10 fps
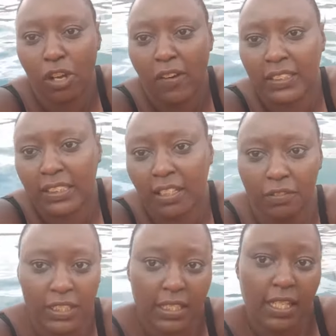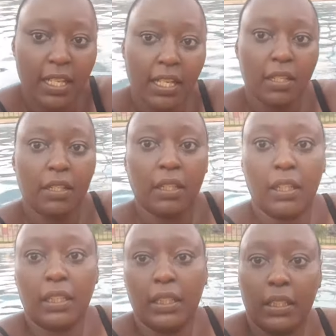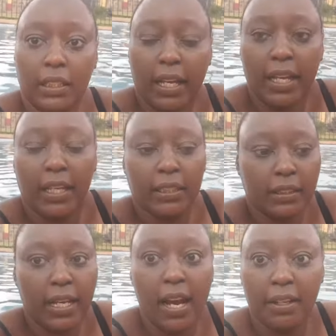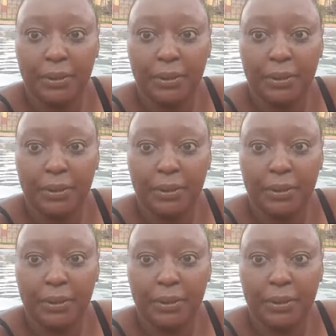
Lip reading: ourselves. And yeah.